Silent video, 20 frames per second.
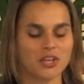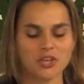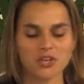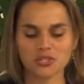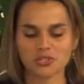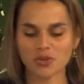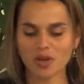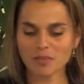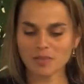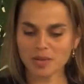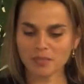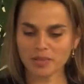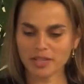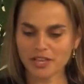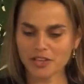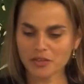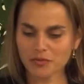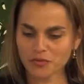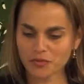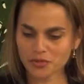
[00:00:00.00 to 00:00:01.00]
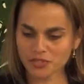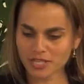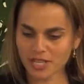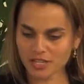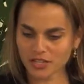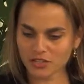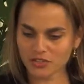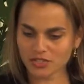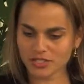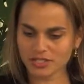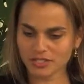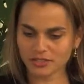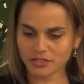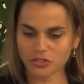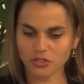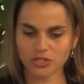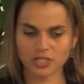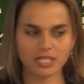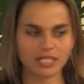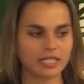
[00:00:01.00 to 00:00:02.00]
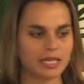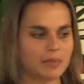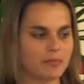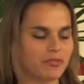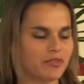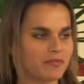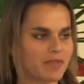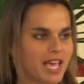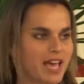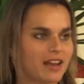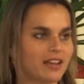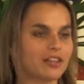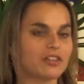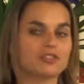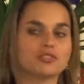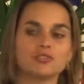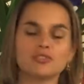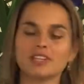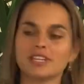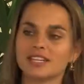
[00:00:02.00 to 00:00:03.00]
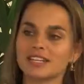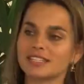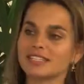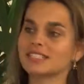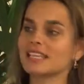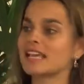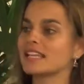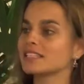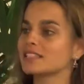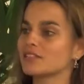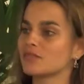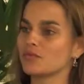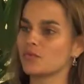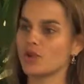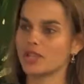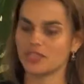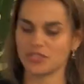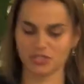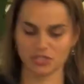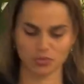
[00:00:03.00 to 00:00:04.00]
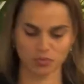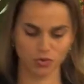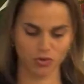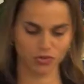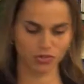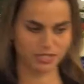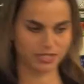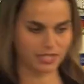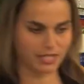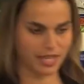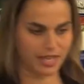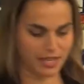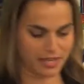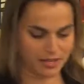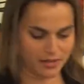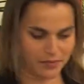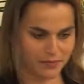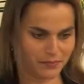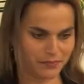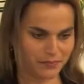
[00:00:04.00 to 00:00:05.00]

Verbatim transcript: So I'm going to play you for a second just a little clip from Gattaca so you can get a sense of what this world is like.